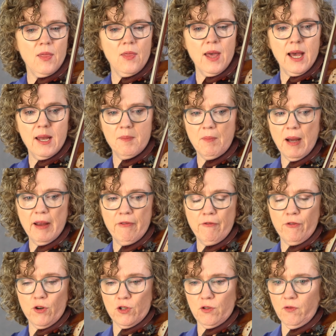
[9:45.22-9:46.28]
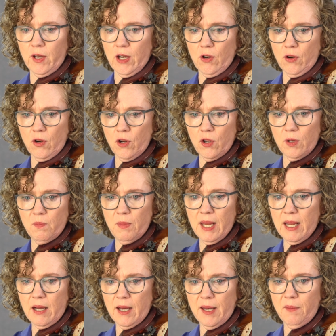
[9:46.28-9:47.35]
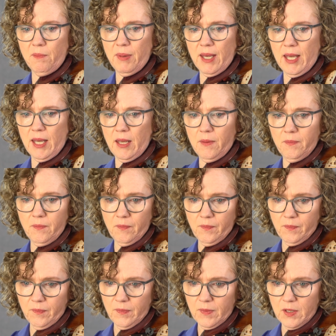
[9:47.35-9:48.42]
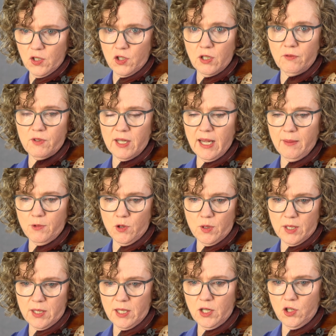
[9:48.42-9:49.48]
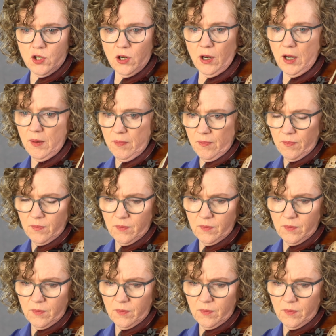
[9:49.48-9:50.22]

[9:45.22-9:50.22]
that my first finger could be on a B, shifting up to a C sharp.